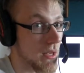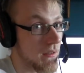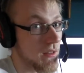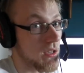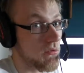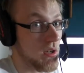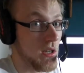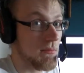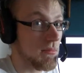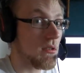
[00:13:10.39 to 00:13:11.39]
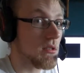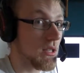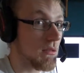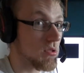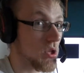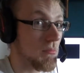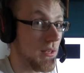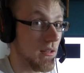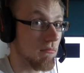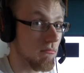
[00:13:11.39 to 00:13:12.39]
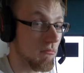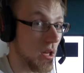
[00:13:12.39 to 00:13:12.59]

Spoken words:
if they're going to write on the box, then so be it.